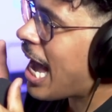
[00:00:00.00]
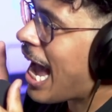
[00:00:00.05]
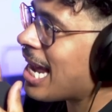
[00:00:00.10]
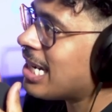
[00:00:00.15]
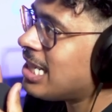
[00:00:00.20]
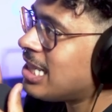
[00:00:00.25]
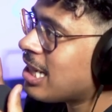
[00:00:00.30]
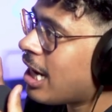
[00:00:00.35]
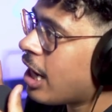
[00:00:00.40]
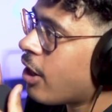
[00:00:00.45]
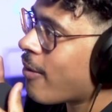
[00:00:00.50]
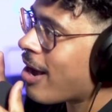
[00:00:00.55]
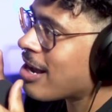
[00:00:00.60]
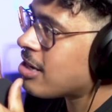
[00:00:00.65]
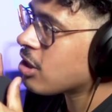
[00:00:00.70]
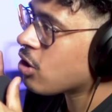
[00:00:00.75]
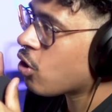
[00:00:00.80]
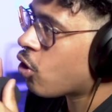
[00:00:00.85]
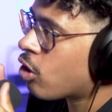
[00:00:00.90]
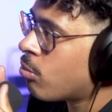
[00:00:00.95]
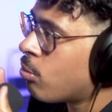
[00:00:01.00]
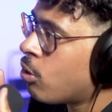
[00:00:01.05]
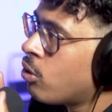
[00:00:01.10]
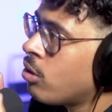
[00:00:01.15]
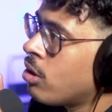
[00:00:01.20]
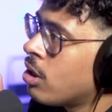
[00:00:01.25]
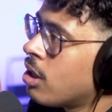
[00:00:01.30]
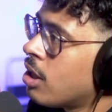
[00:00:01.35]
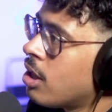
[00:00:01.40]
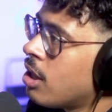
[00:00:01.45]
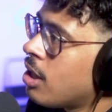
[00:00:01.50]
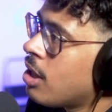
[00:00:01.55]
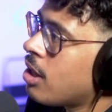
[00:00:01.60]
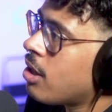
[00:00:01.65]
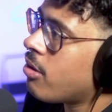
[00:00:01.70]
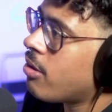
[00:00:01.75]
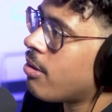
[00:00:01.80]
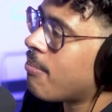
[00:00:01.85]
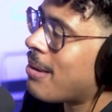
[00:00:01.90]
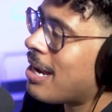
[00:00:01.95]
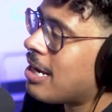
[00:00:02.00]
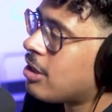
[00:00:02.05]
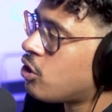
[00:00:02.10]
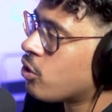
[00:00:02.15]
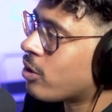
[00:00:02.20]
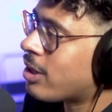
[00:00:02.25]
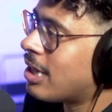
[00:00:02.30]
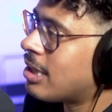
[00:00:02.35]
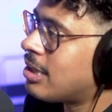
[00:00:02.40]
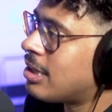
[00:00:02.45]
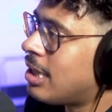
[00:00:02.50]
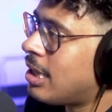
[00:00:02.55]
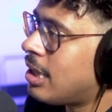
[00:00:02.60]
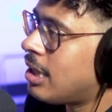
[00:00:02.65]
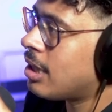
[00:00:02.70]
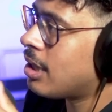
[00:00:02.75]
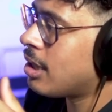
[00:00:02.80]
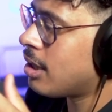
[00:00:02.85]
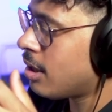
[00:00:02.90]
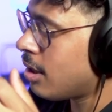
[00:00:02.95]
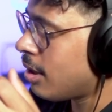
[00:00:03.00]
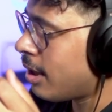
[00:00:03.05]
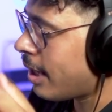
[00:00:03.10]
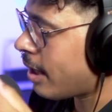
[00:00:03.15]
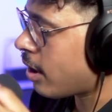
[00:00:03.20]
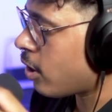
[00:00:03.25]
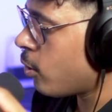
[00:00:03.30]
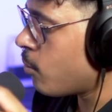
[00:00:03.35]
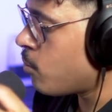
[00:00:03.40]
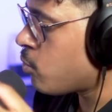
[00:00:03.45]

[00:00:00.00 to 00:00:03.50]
antidiuretic hormone. Yeah. It makes your kidney like